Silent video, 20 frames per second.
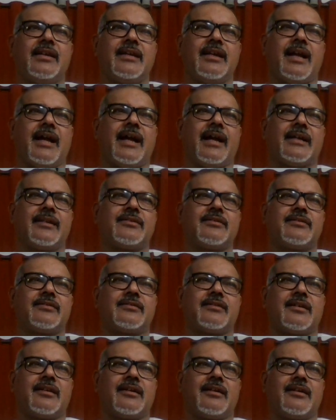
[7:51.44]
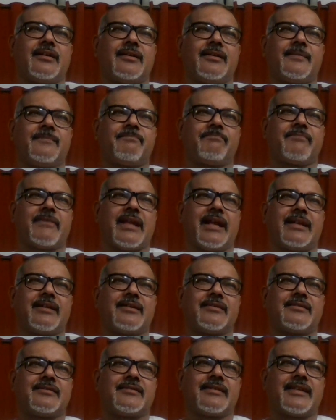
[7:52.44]
And
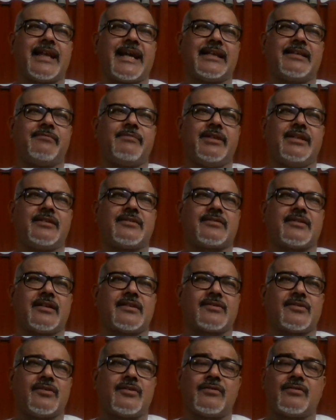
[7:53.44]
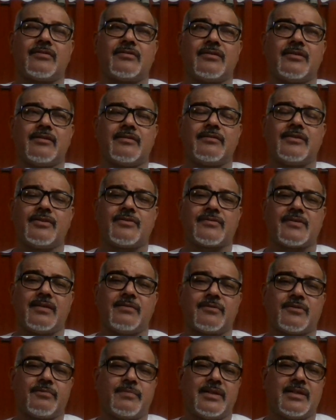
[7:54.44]
Ganymede says, "Oh, you seem
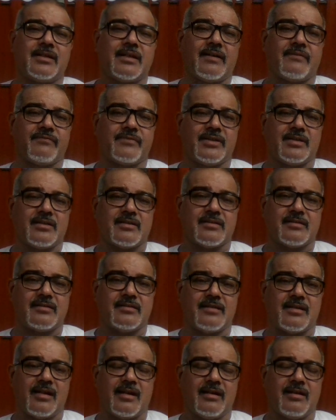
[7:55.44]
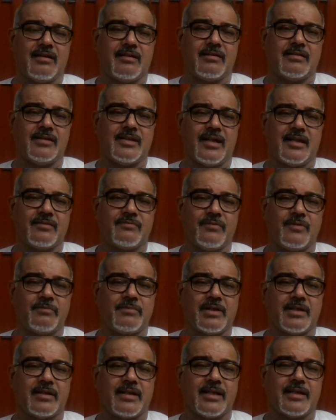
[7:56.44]
to be in love with this young
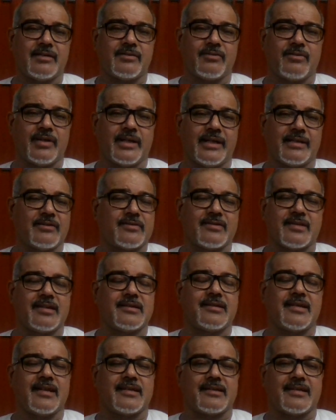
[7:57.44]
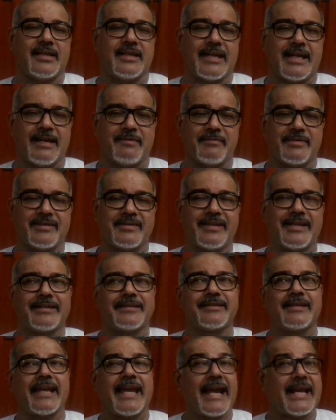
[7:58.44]
woman." And Orlando says, "Yes, I am." And
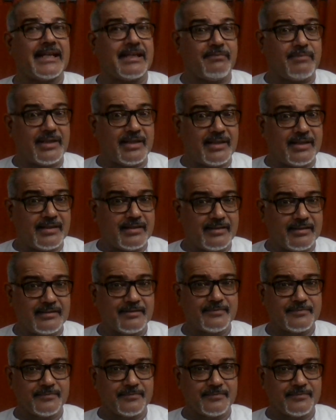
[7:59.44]
then Ganymede,